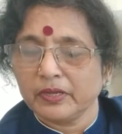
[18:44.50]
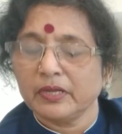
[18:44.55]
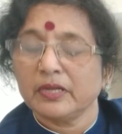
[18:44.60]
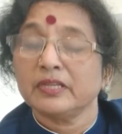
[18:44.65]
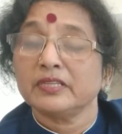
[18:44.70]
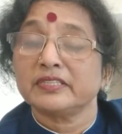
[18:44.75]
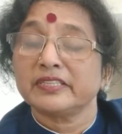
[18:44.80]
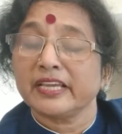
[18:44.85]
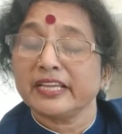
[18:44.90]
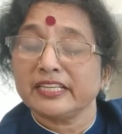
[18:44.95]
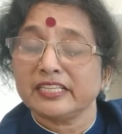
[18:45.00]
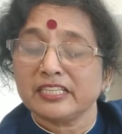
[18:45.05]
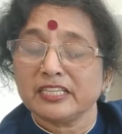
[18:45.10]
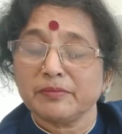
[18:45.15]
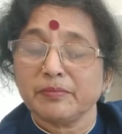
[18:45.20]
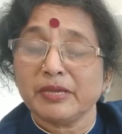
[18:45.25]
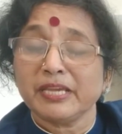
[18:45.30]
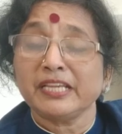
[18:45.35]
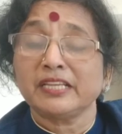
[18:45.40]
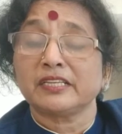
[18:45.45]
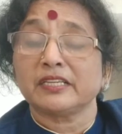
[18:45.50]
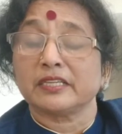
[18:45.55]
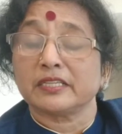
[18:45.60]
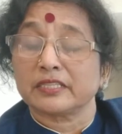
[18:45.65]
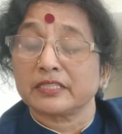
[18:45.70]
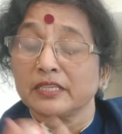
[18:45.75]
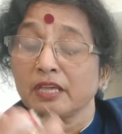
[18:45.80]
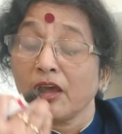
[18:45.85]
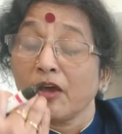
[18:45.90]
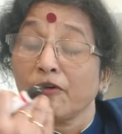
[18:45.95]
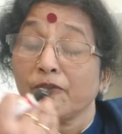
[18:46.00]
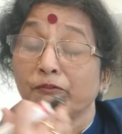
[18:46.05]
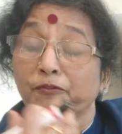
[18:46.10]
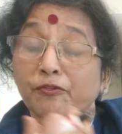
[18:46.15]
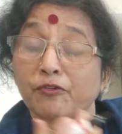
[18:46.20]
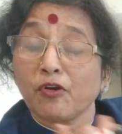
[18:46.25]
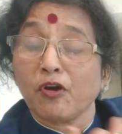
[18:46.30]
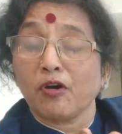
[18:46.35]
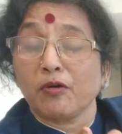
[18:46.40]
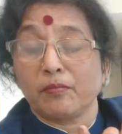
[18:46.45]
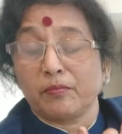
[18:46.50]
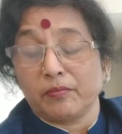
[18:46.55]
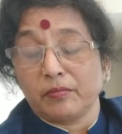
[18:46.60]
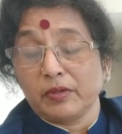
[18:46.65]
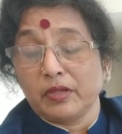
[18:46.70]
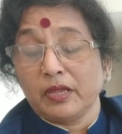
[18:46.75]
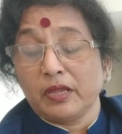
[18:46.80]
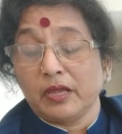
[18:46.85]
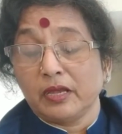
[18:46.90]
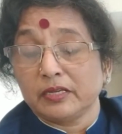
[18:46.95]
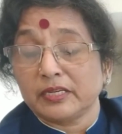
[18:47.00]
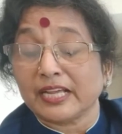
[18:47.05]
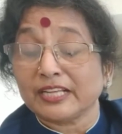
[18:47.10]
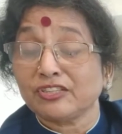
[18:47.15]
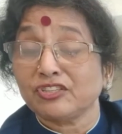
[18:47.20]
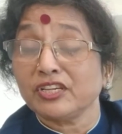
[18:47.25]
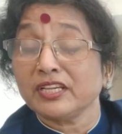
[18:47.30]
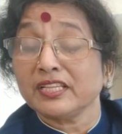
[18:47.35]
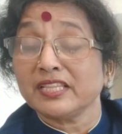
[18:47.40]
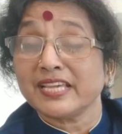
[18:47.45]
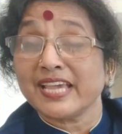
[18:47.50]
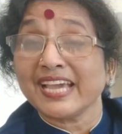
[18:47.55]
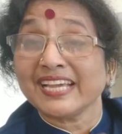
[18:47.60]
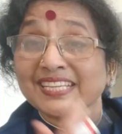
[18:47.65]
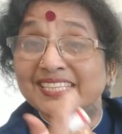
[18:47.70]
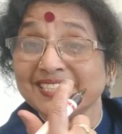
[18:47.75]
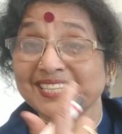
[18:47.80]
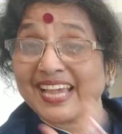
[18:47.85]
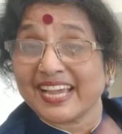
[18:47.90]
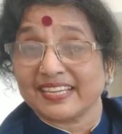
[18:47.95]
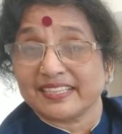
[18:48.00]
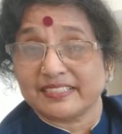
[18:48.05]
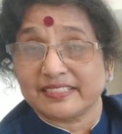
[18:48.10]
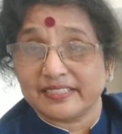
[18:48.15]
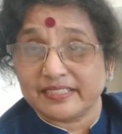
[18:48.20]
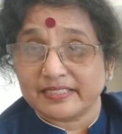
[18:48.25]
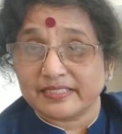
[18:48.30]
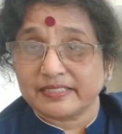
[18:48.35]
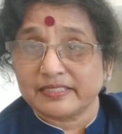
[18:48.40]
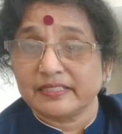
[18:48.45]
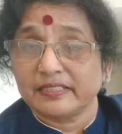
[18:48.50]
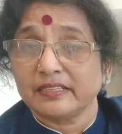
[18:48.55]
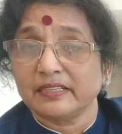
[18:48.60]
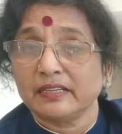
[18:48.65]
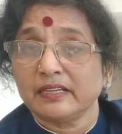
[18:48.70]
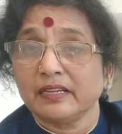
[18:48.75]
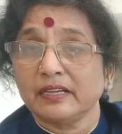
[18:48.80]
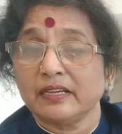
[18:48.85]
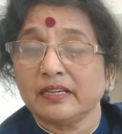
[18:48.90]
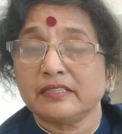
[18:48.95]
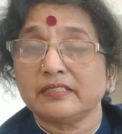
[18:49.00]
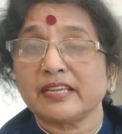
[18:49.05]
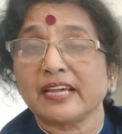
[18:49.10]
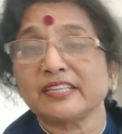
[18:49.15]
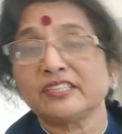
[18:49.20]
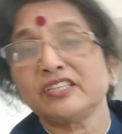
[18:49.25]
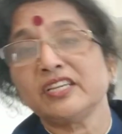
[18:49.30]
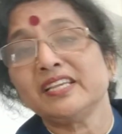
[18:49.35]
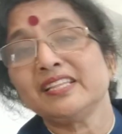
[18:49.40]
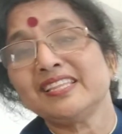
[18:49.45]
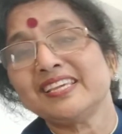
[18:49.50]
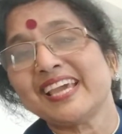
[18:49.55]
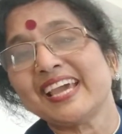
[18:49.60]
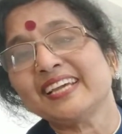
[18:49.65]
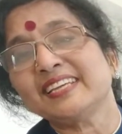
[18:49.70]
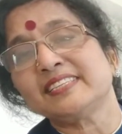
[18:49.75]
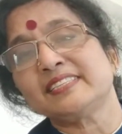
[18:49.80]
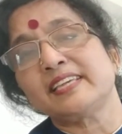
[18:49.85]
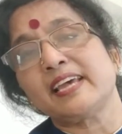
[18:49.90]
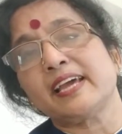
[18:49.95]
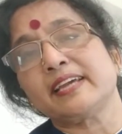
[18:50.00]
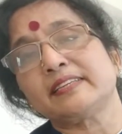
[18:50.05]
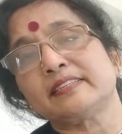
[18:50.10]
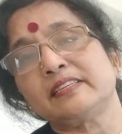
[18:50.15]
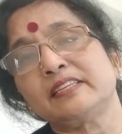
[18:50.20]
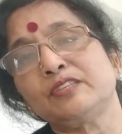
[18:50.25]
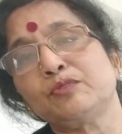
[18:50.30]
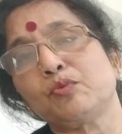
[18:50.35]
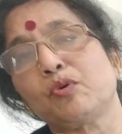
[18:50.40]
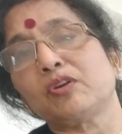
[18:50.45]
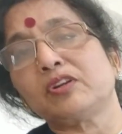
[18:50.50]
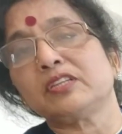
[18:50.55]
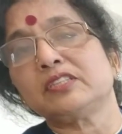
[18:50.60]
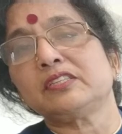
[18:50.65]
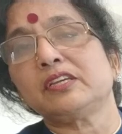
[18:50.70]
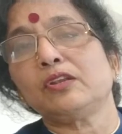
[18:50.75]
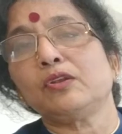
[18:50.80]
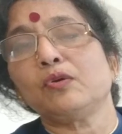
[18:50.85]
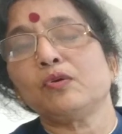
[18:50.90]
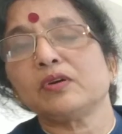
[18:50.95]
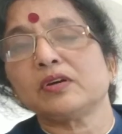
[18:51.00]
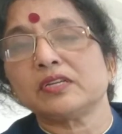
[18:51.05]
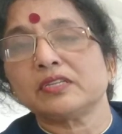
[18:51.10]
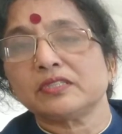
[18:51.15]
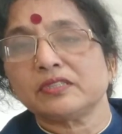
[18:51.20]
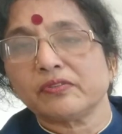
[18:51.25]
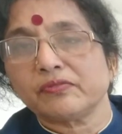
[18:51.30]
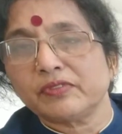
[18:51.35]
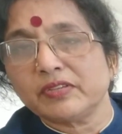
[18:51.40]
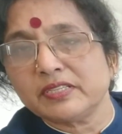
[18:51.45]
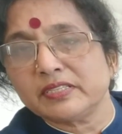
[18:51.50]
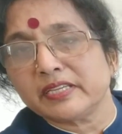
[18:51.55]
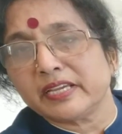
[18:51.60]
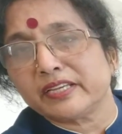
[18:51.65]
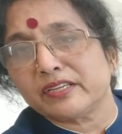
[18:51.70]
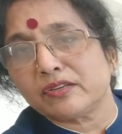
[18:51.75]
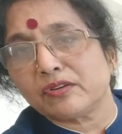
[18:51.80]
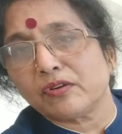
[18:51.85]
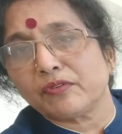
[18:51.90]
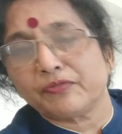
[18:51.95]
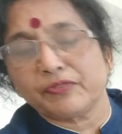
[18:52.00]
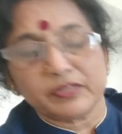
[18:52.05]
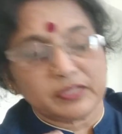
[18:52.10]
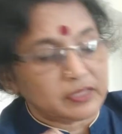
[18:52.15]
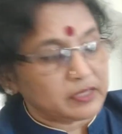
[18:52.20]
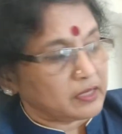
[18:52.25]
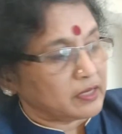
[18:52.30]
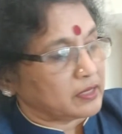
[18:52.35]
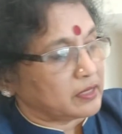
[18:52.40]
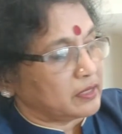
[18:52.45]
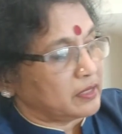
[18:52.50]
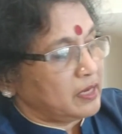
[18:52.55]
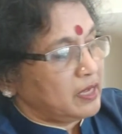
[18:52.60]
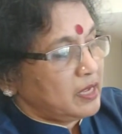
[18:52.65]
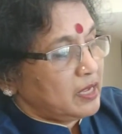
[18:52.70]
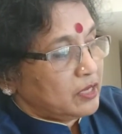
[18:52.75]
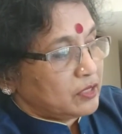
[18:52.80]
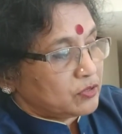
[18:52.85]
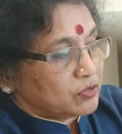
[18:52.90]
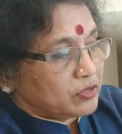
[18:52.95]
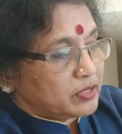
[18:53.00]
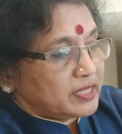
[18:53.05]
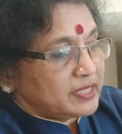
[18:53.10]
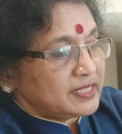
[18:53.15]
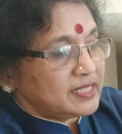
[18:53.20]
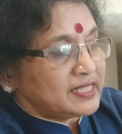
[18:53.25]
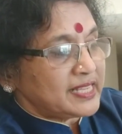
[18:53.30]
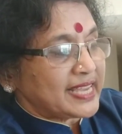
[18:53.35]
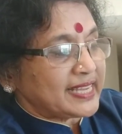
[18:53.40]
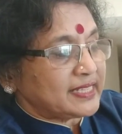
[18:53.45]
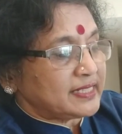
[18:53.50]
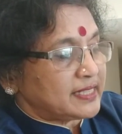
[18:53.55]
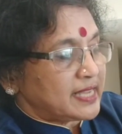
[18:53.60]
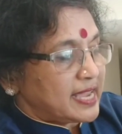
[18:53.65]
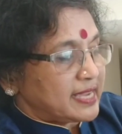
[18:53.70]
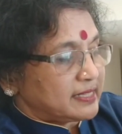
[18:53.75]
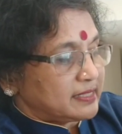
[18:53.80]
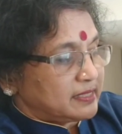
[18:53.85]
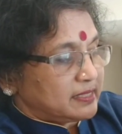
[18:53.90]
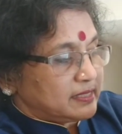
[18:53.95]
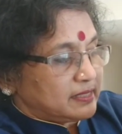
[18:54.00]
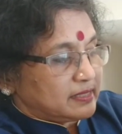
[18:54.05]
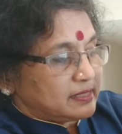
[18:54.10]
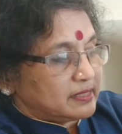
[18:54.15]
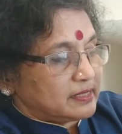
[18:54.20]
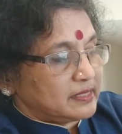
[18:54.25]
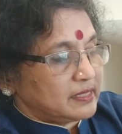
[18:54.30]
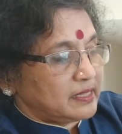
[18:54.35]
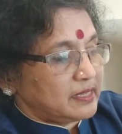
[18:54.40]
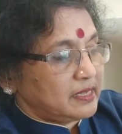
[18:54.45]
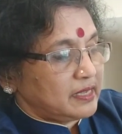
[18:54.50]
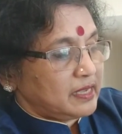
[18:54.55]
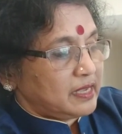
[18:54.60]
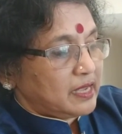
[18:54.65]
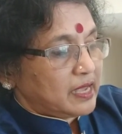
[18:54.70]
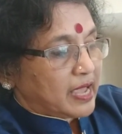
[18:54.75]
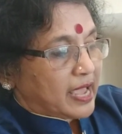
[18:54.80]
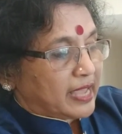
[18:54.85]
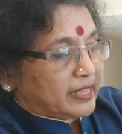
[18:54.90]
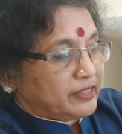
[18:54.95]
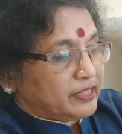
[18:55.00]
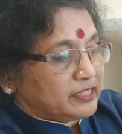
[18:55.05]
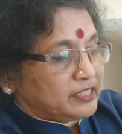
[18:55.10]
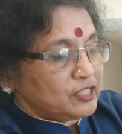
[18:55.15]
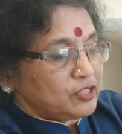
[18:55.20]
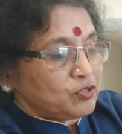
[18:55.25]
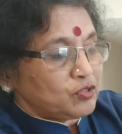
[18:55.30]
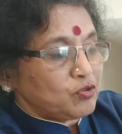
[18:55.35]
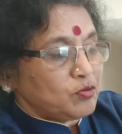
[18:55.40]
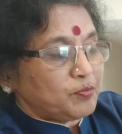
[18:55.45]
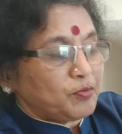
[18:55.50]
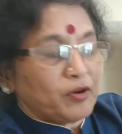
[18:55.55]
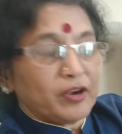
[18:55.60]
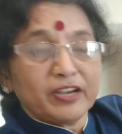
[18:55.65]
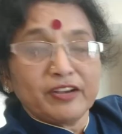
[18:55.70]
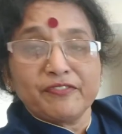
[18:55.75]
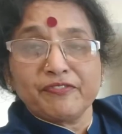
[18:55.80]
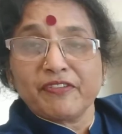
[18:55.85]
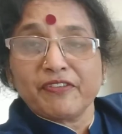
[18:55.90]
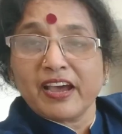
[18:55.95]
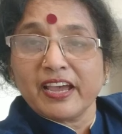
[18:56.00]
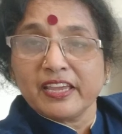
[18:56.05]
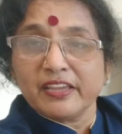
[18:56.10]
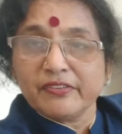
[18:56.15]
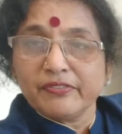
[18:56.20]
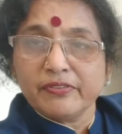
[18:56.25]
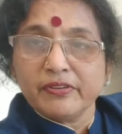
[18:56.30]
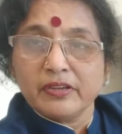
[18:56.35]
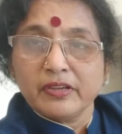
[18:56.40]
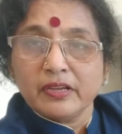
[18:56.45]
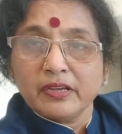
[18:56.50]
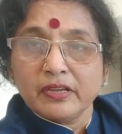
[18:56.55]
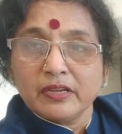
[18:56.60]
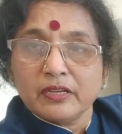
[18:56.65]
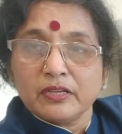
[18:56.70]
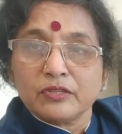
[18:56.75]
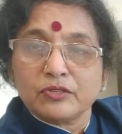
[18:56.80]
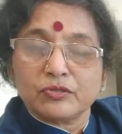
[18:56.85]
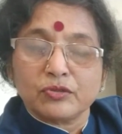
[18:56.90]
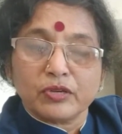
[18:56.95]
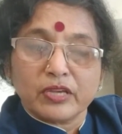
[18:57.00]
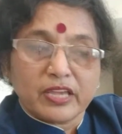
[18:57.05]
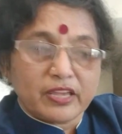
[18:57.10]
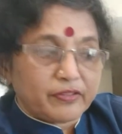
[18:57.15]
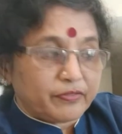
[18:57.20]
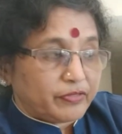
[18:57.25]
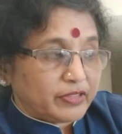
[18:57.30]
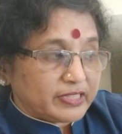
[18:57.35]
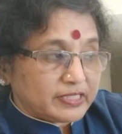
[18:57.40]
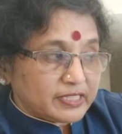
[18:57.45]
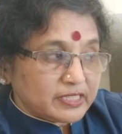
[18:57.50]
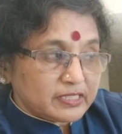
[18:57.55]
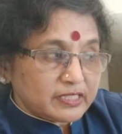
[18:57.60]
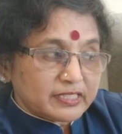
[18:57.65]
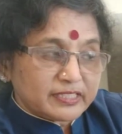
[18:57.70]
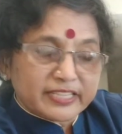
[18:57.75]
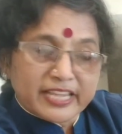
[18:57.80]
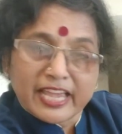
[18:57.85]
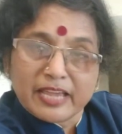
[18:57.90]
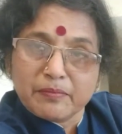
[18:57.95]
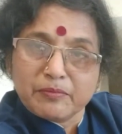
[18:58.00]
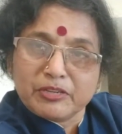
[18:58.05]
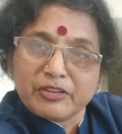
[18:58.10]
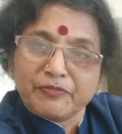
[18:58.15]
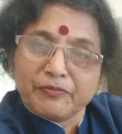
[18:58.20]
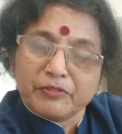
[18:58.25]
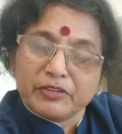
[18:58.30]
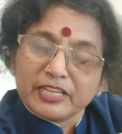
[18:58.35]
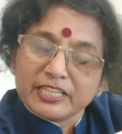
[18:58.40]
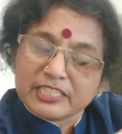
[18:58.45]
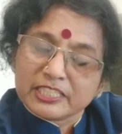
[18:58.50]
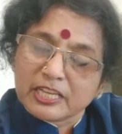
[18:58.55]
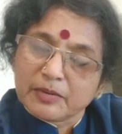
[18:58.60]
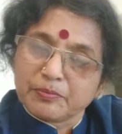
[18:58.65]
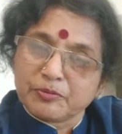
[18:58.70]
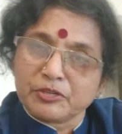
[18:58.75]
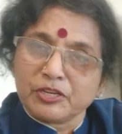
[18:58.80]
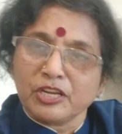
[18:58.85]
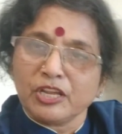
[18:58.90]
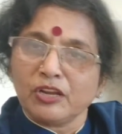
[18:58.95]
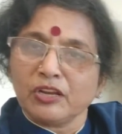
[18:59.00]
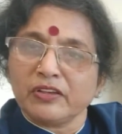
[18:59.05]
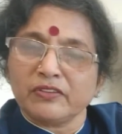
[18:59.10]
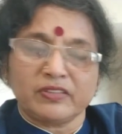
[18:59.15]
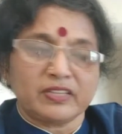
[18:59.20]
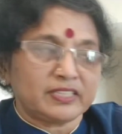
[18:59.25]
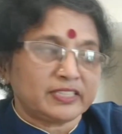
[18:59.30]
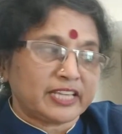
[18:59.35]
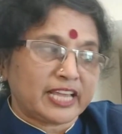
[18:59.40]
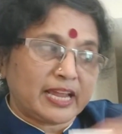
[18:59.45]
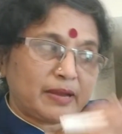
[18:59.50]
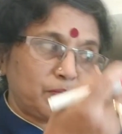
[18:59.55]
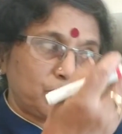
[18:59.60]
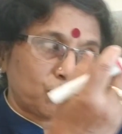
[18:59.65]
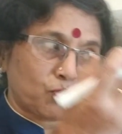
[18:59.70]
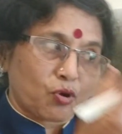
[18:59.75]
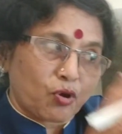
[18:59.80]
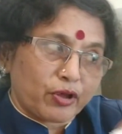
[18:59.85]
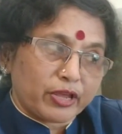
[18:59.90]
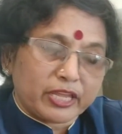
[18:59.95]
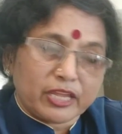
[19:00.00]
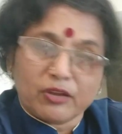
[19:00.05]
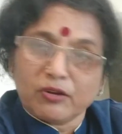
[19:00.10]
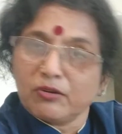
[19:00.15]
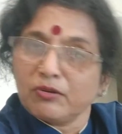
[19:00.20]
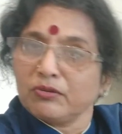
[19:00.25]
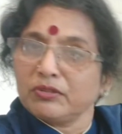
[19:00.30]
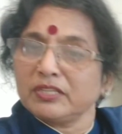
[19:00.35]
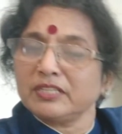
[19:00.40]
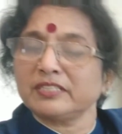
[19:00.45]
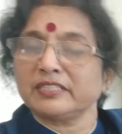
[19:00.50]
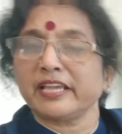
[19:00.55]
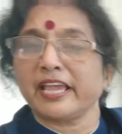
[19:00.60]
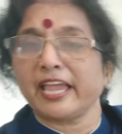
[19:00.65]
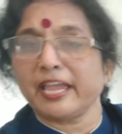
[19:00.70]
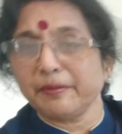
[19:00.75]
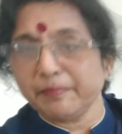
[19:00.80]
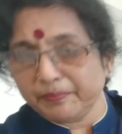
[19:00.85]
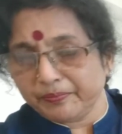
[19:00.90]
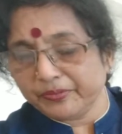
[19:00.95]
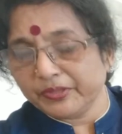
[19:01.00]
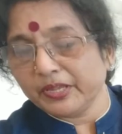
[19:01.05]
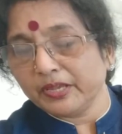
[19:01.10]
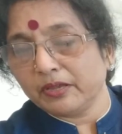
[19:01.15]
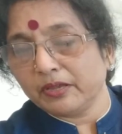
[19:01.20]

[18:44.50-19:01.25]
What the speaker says: centimeters from touching the x-axis. Touching the x-axis, what is the locus of the center of a circle? So this is x-axis and this is 2.5. So this is the same description, you'll give the same, drawing you'll do the same,